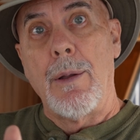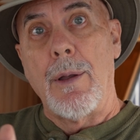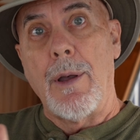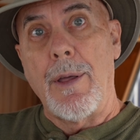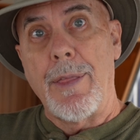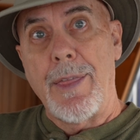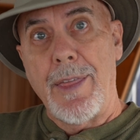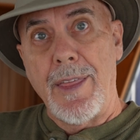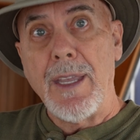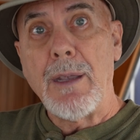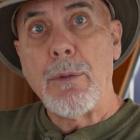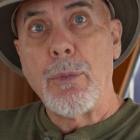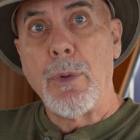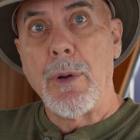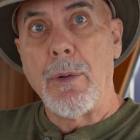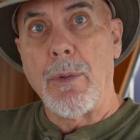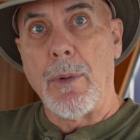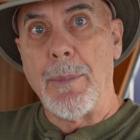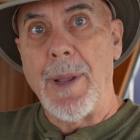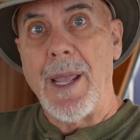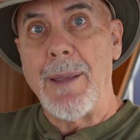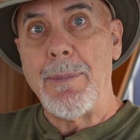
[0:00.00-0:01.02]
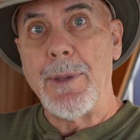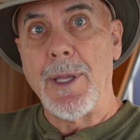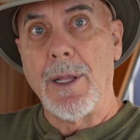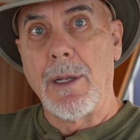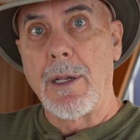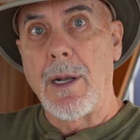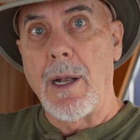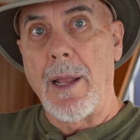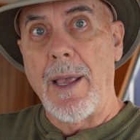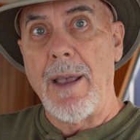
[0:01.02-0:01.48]
I think we were maybe a
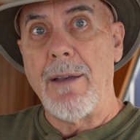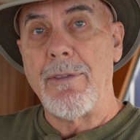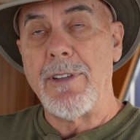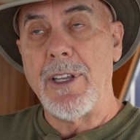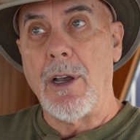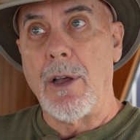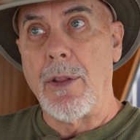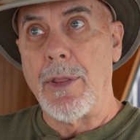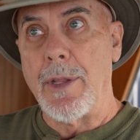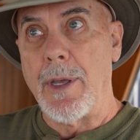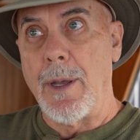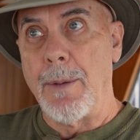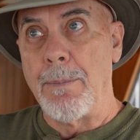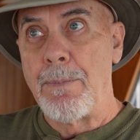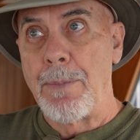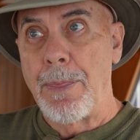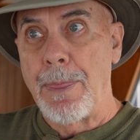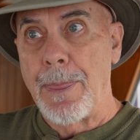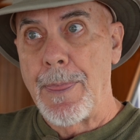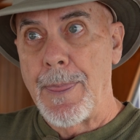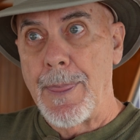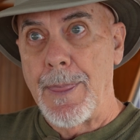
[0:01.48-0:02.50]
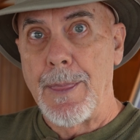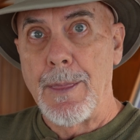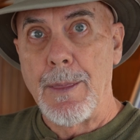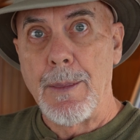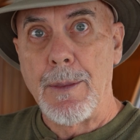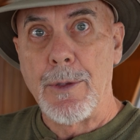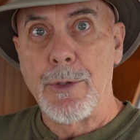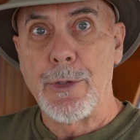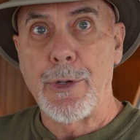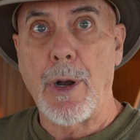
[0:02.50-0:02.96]
little heavy on the
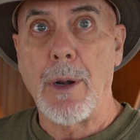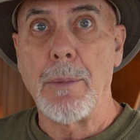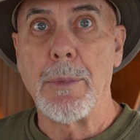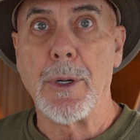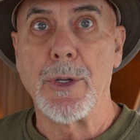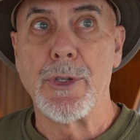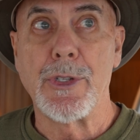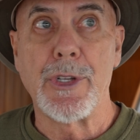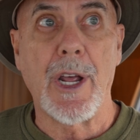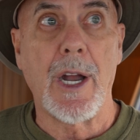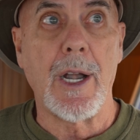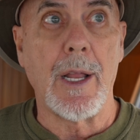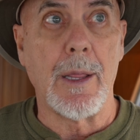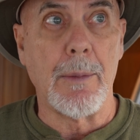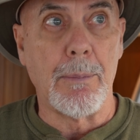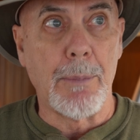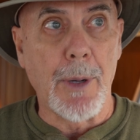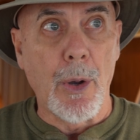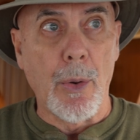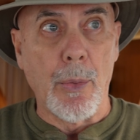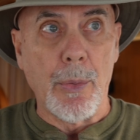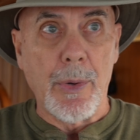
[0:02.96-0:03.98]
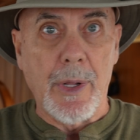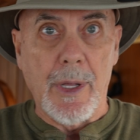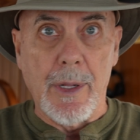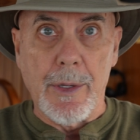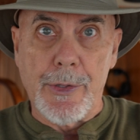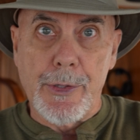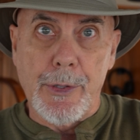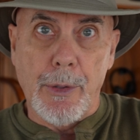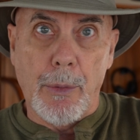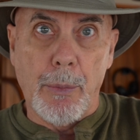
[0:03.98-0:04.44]
starboard side of the boat,
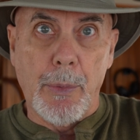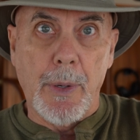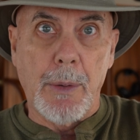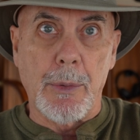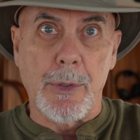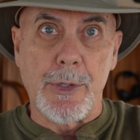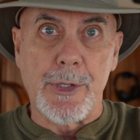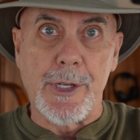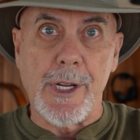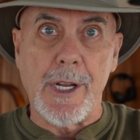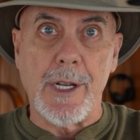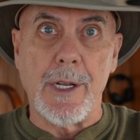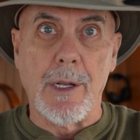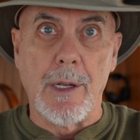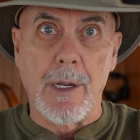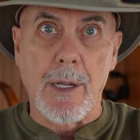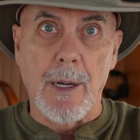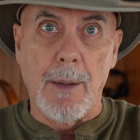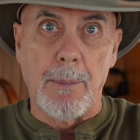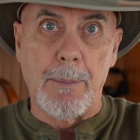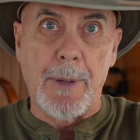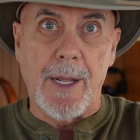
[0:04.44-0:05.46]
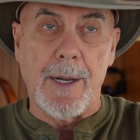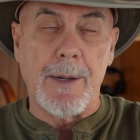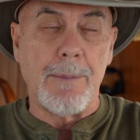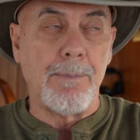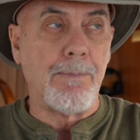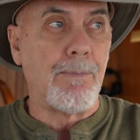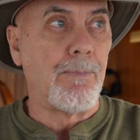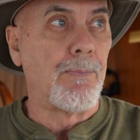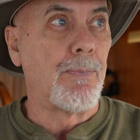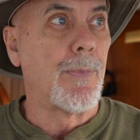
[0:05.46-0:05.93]
and so we were sitting a little bit
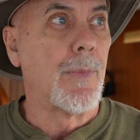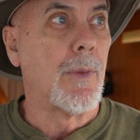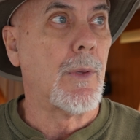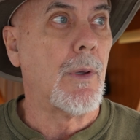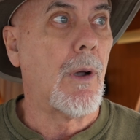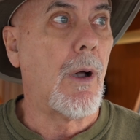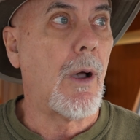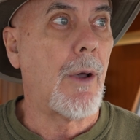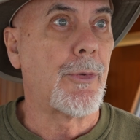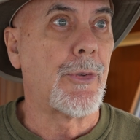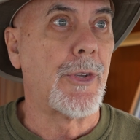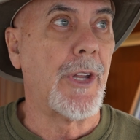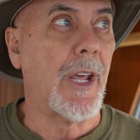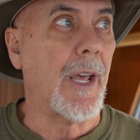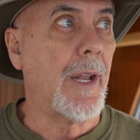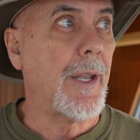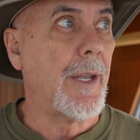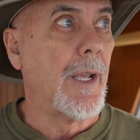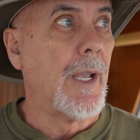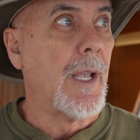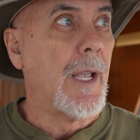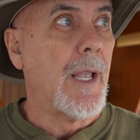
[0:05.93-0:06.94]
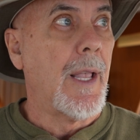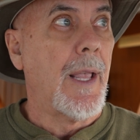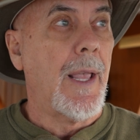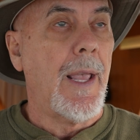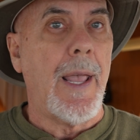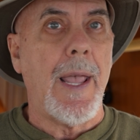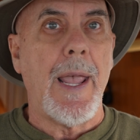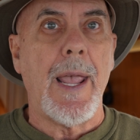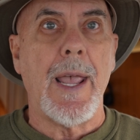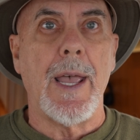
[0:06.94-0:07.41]
offset,
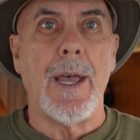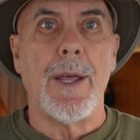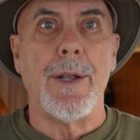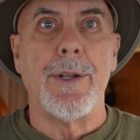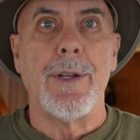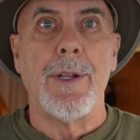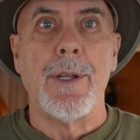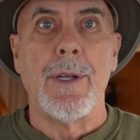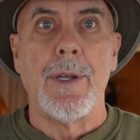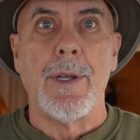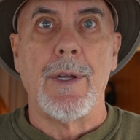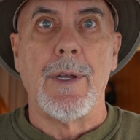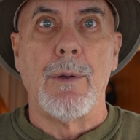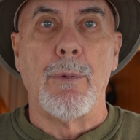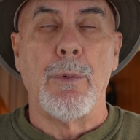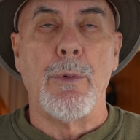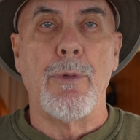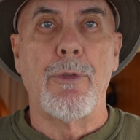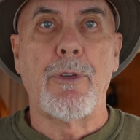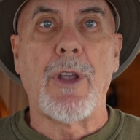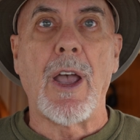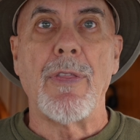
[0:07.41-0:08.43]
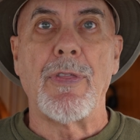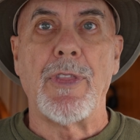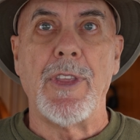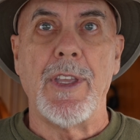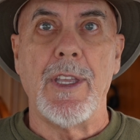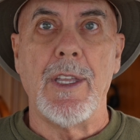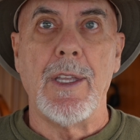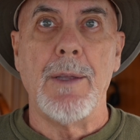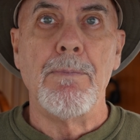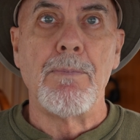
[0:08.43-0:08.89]
and we've got
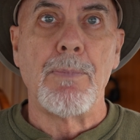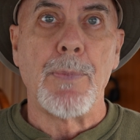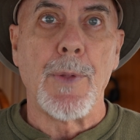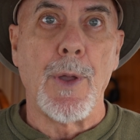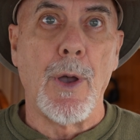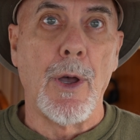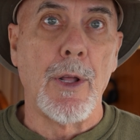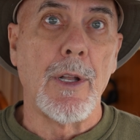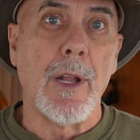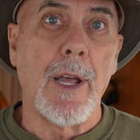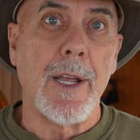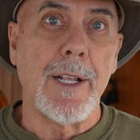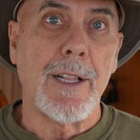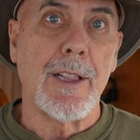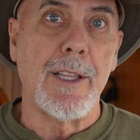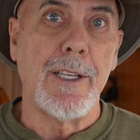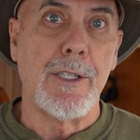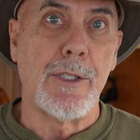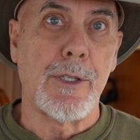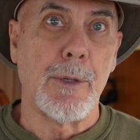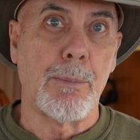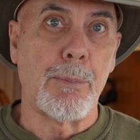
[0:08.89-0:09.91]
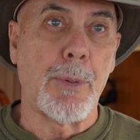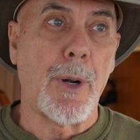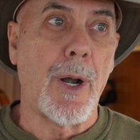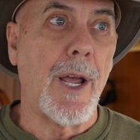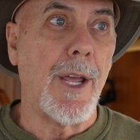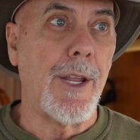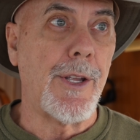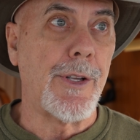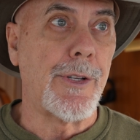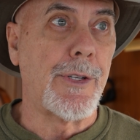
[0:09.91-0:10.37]
the unlikely
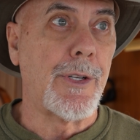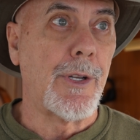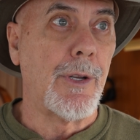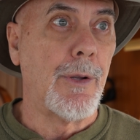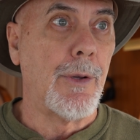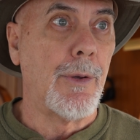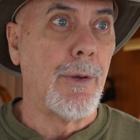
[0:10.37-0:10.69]
surprise